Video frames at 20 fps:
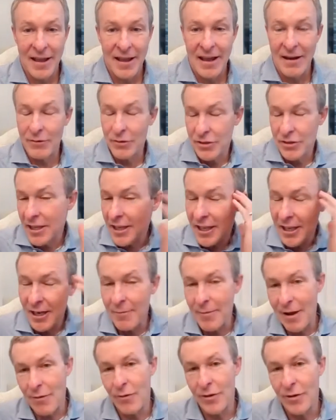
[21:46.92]
And it was thinking
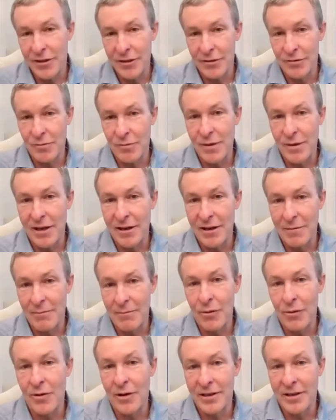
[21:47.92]
about what this would mean to
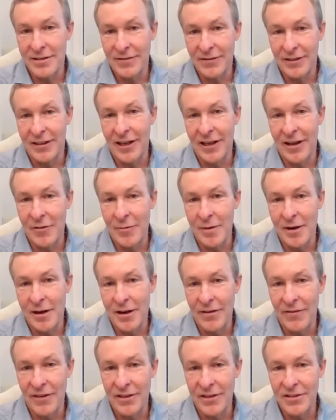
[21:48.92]
employees if the government
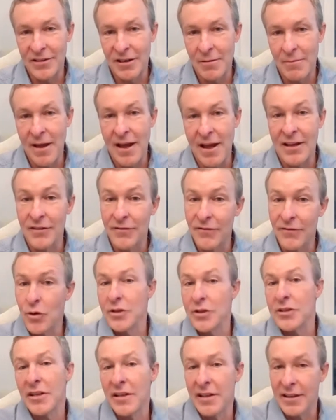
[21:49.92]
intervention didn't pass.
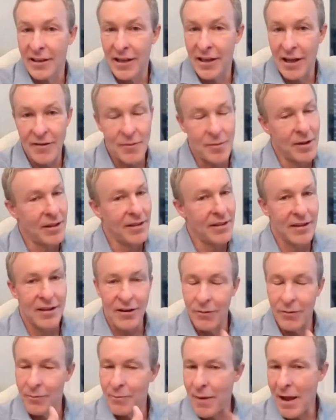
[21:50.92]
Fortunately, the government,
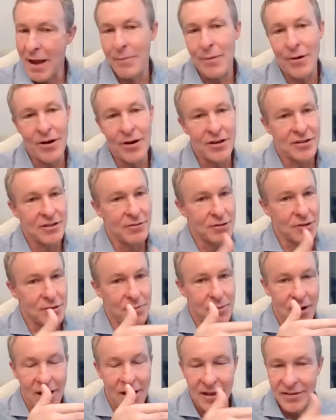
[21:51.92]
bipartisan
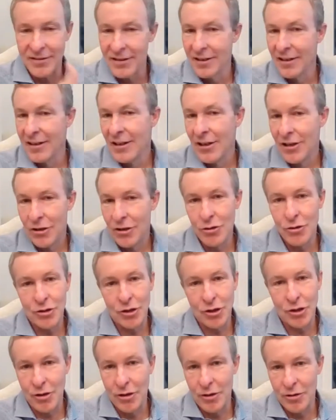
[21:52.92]
response, huge
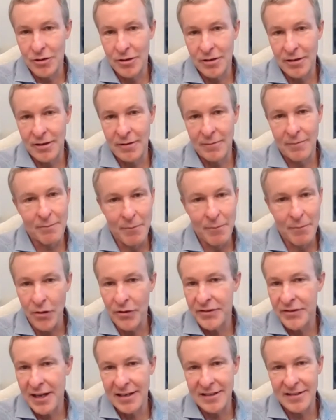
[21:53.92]
kudos to
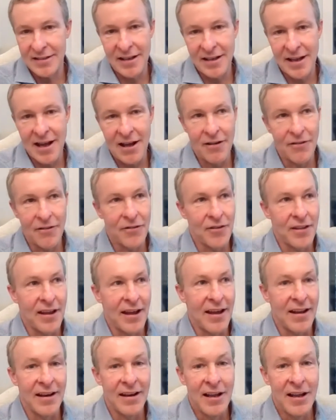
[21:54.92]
both sides of the aisle for
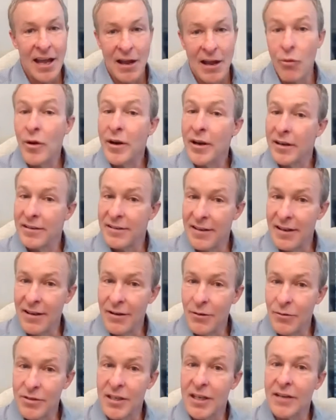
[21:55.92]
that. And what it
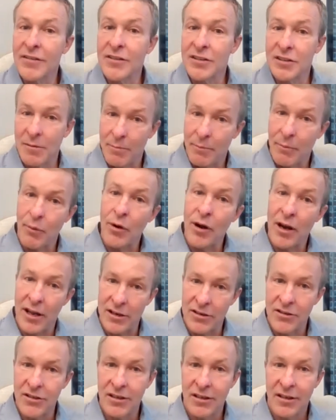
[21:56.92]
did was give us a
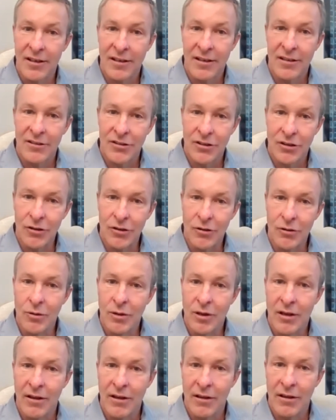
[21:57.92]
bridge to
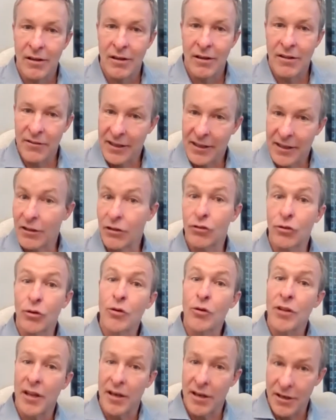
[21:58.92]
get
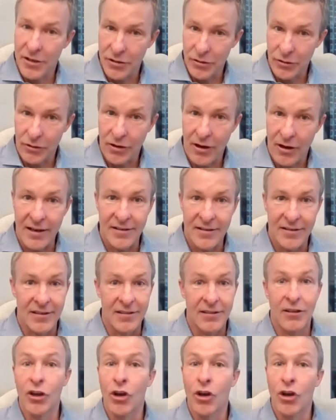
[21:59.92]
through the initial crisis,